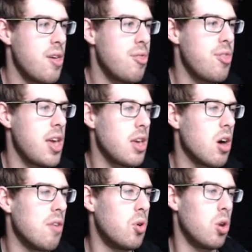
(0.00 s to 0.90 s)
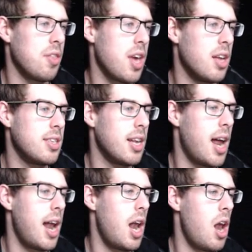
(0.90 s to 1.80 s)
thing of all of the guns that
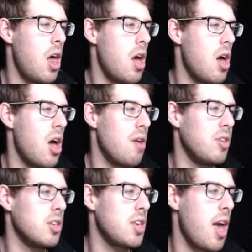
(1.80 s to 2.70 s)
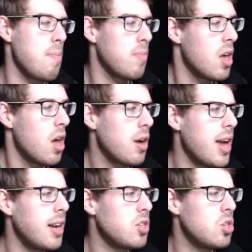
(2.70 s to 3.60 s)
I love in this game.
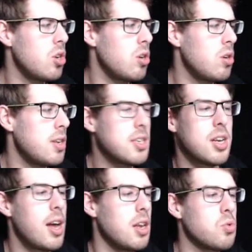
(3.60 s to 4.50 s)
Okay, let's do Desert Island.